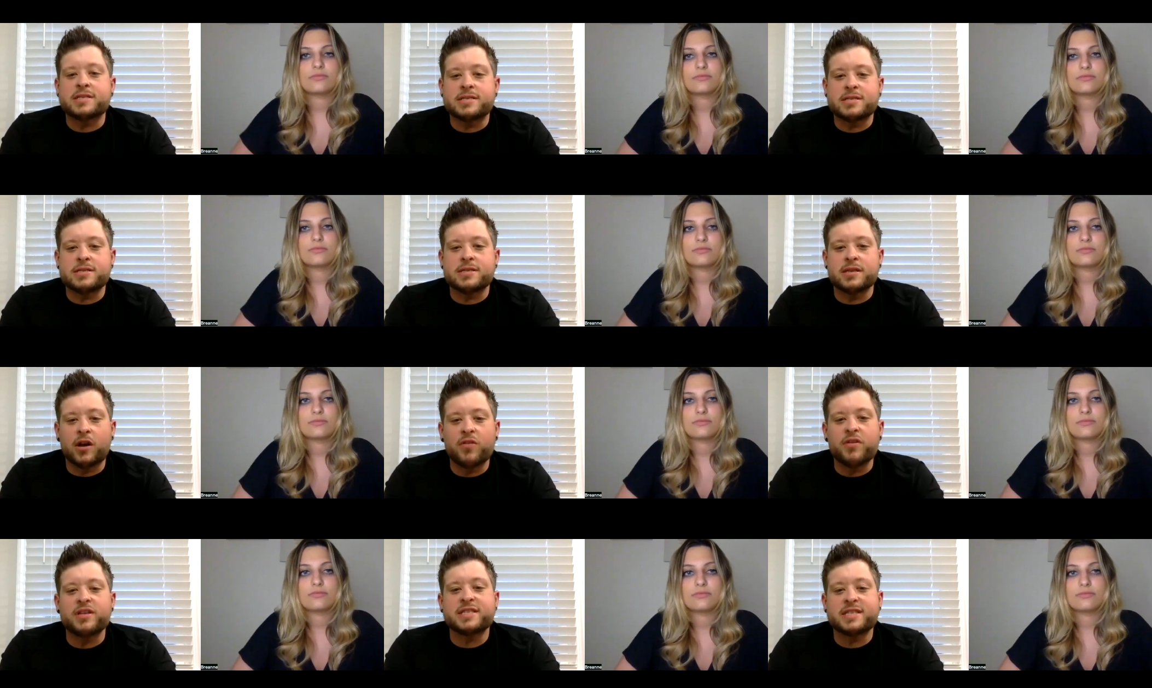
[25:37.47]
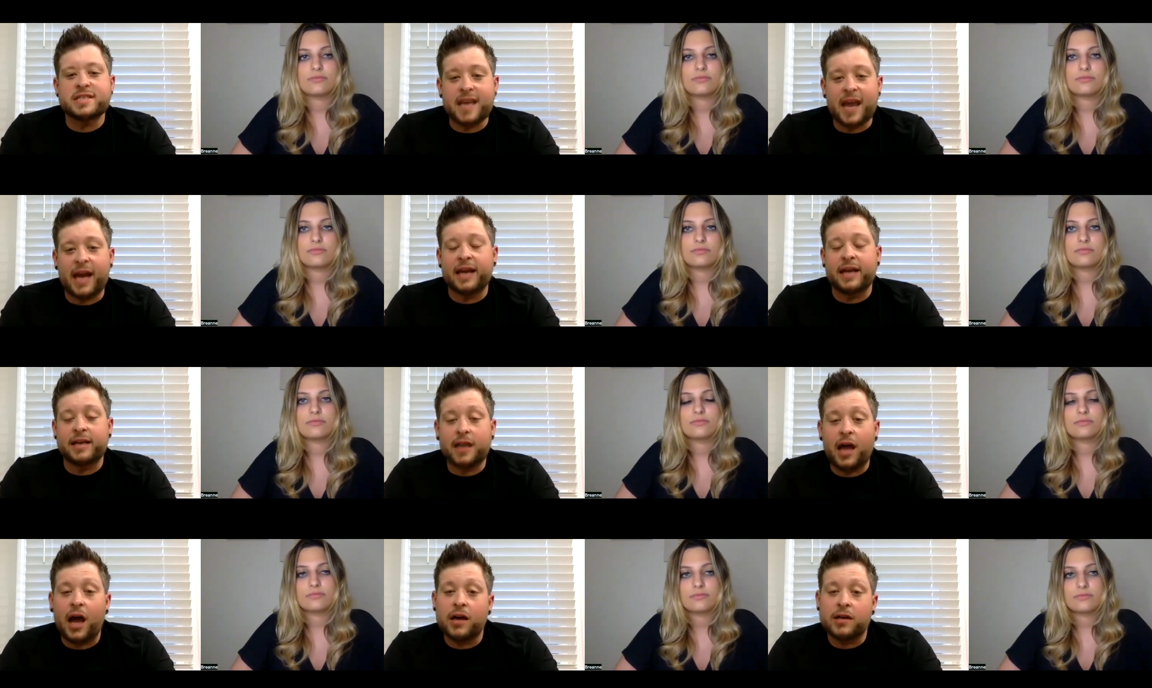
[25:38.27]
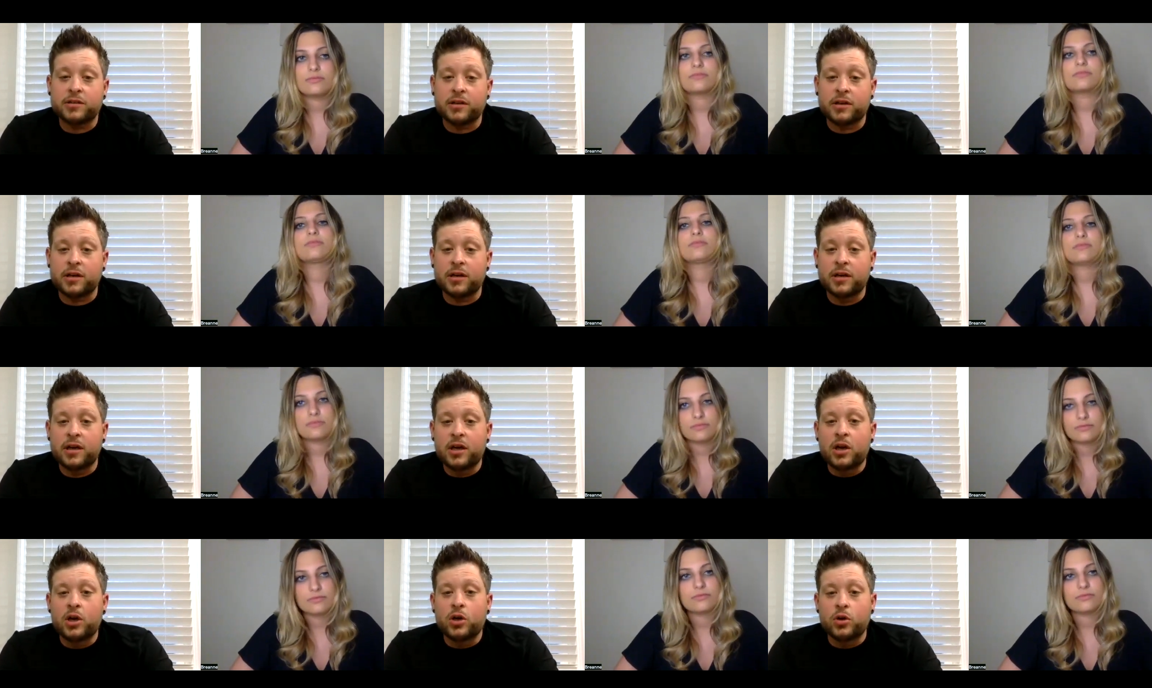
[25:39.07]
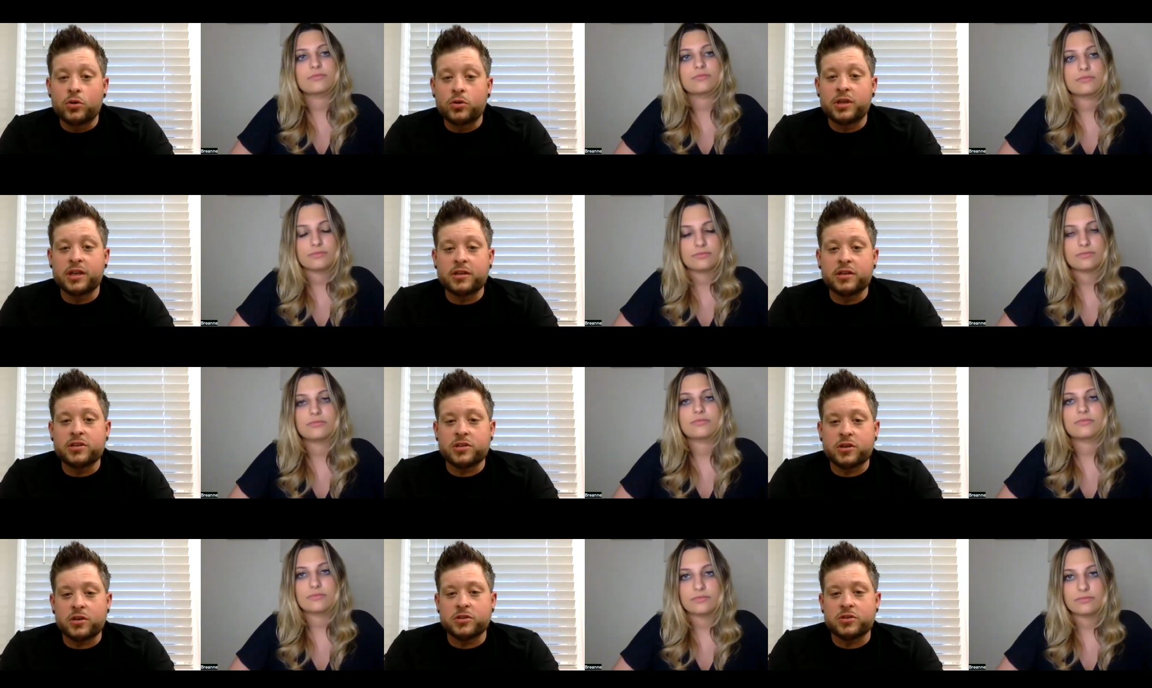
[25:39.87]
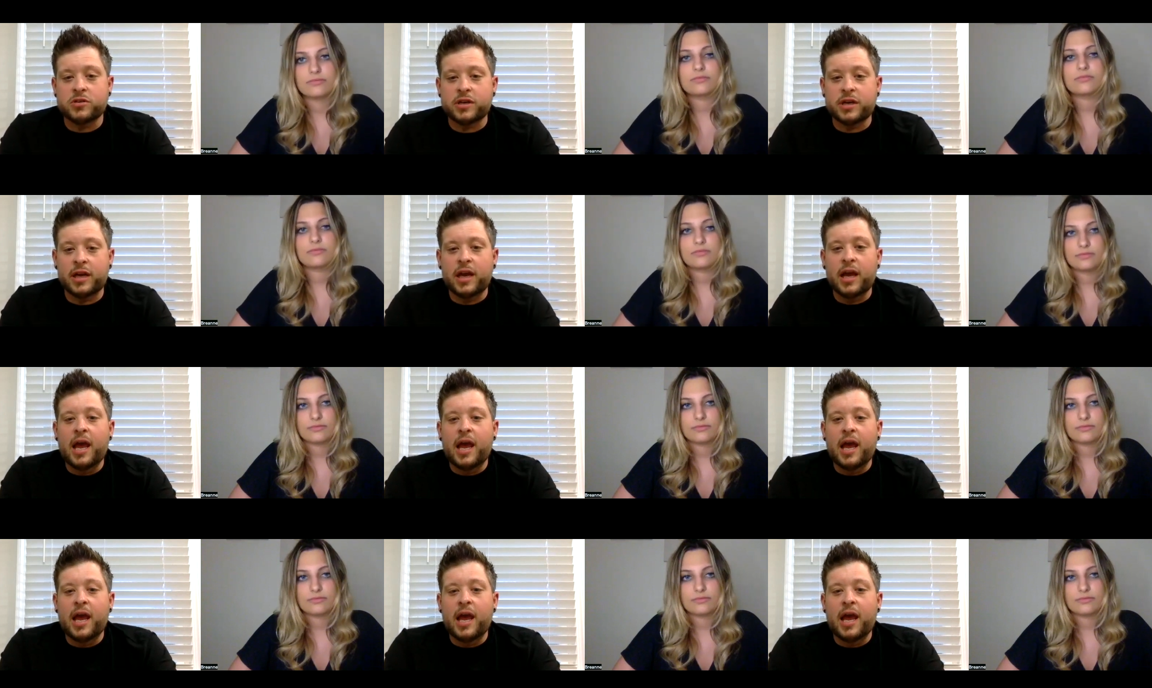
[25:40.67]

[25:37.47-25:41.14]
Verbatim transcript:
Speaker 1: you know, the second doctor who did the surgery,